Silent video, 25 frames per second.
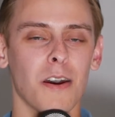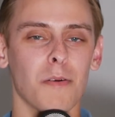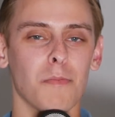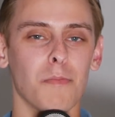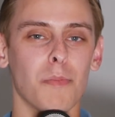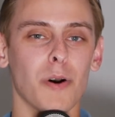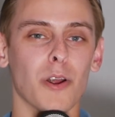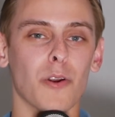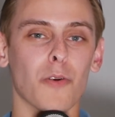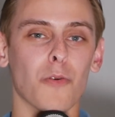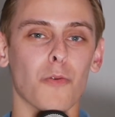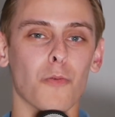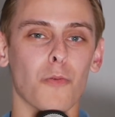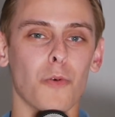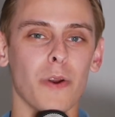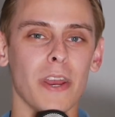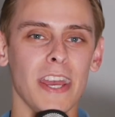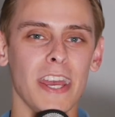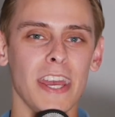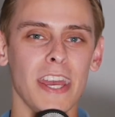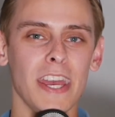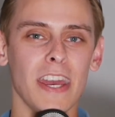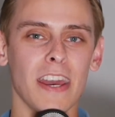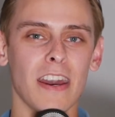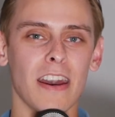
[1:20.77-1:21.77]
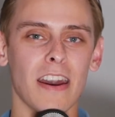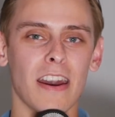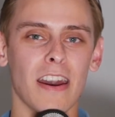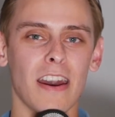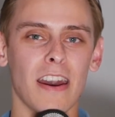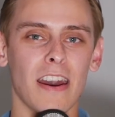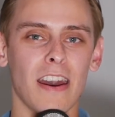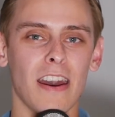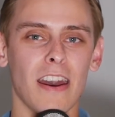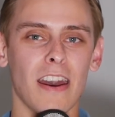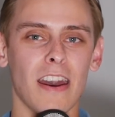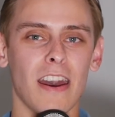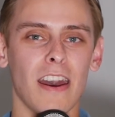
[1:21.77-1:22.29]
But we
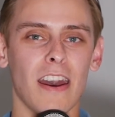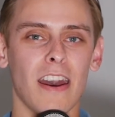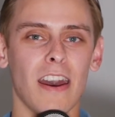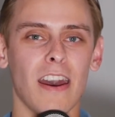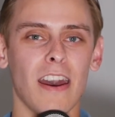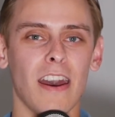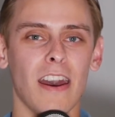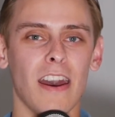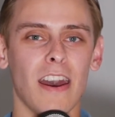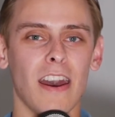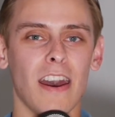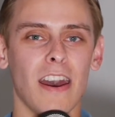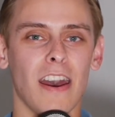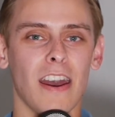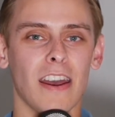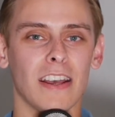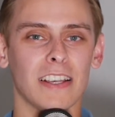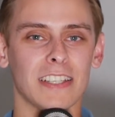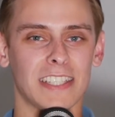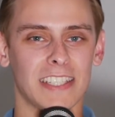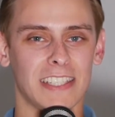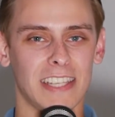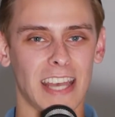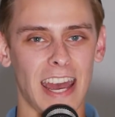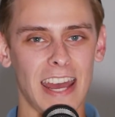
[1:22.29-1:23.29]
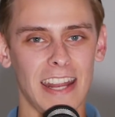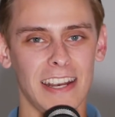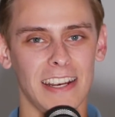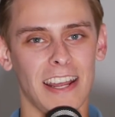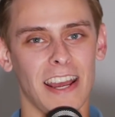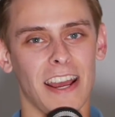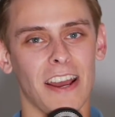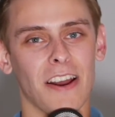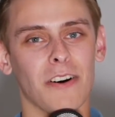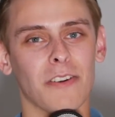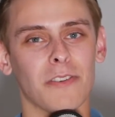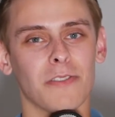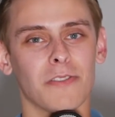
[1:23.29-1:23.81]
sat
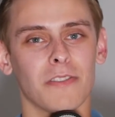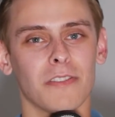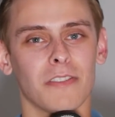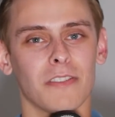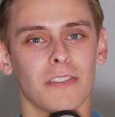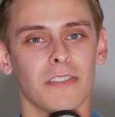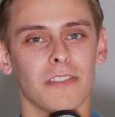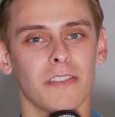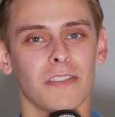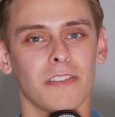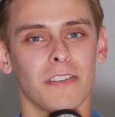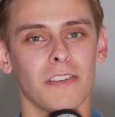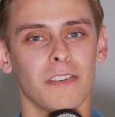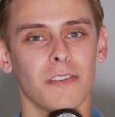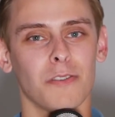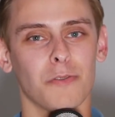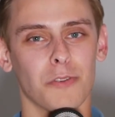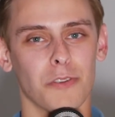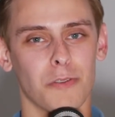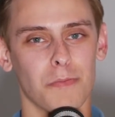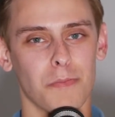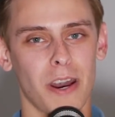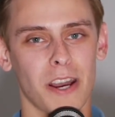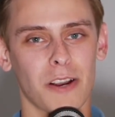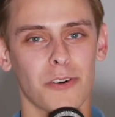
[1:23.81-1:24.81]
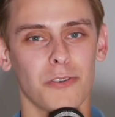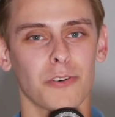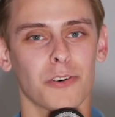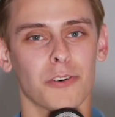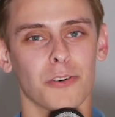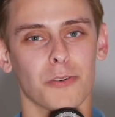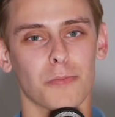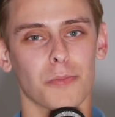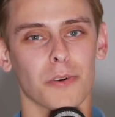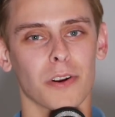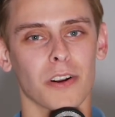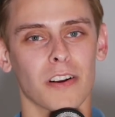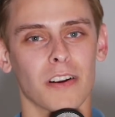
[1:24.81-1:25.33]
down with Michael
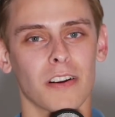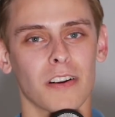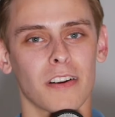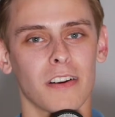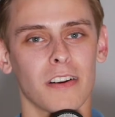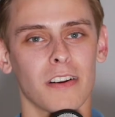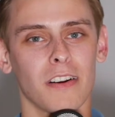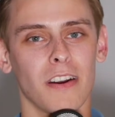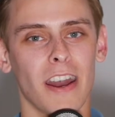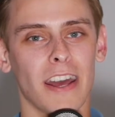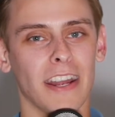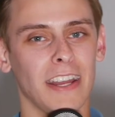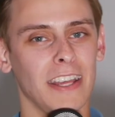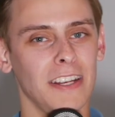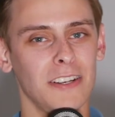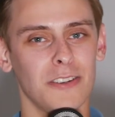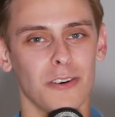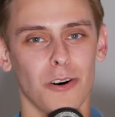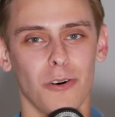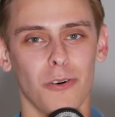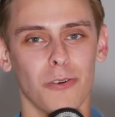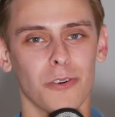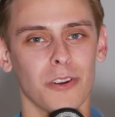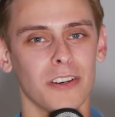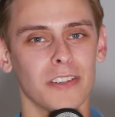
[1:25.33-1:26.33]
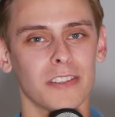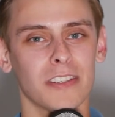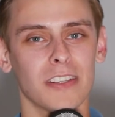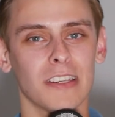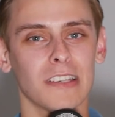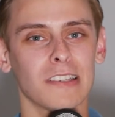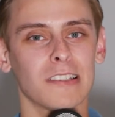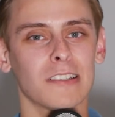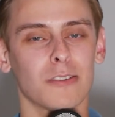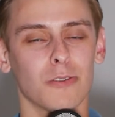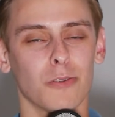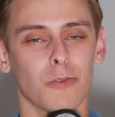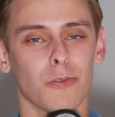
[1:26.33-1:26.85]
Cooper and he told us
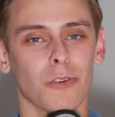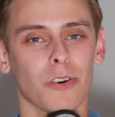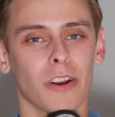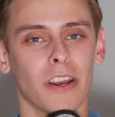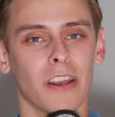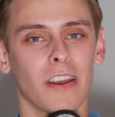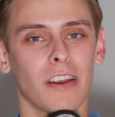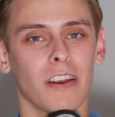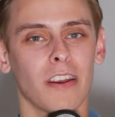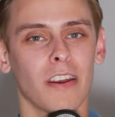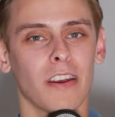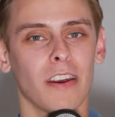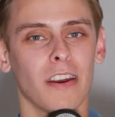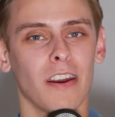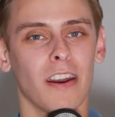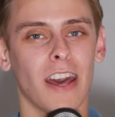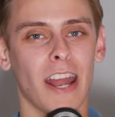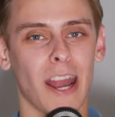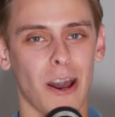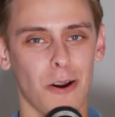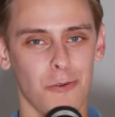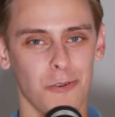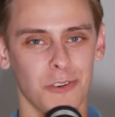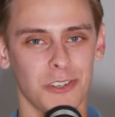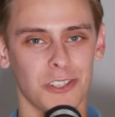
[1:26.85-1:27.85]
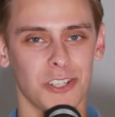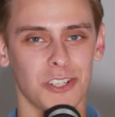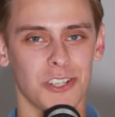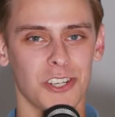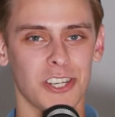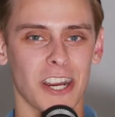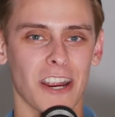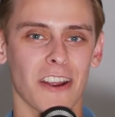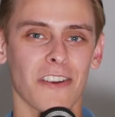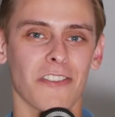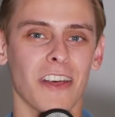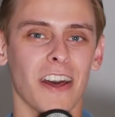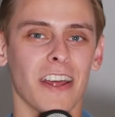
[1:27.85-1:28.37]
his story. And I want to
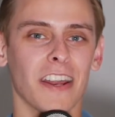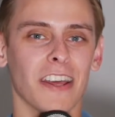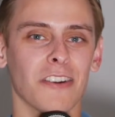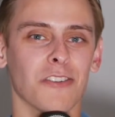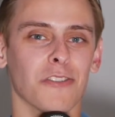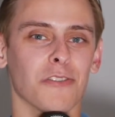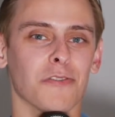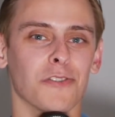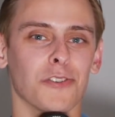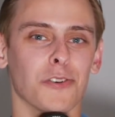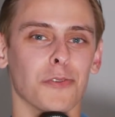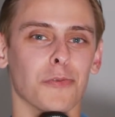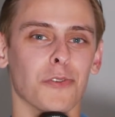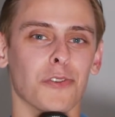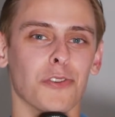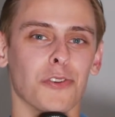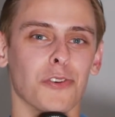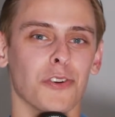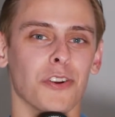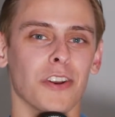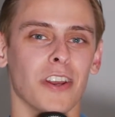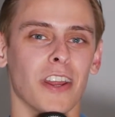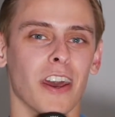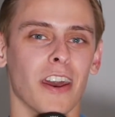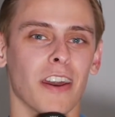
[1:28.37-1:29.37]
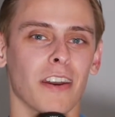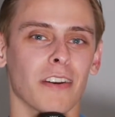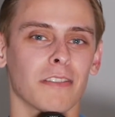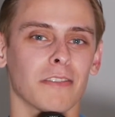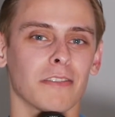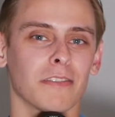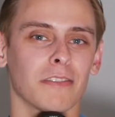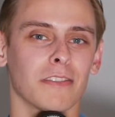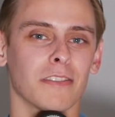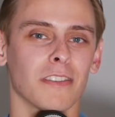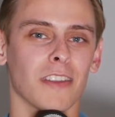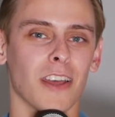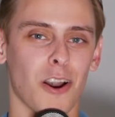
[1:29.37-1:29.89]
share that interview with you today.
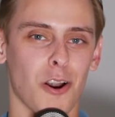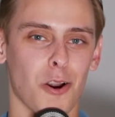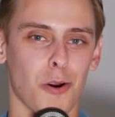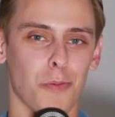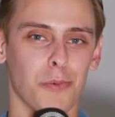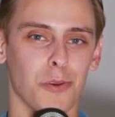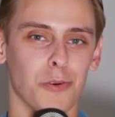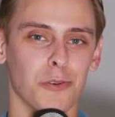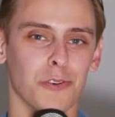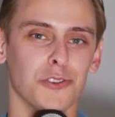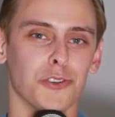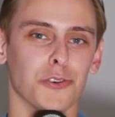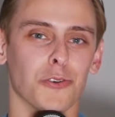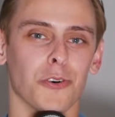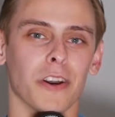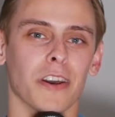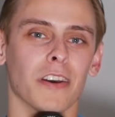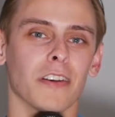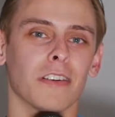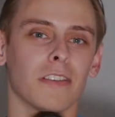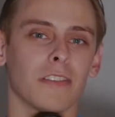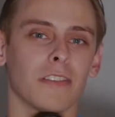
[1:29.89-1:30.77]
I hope you enjoy it.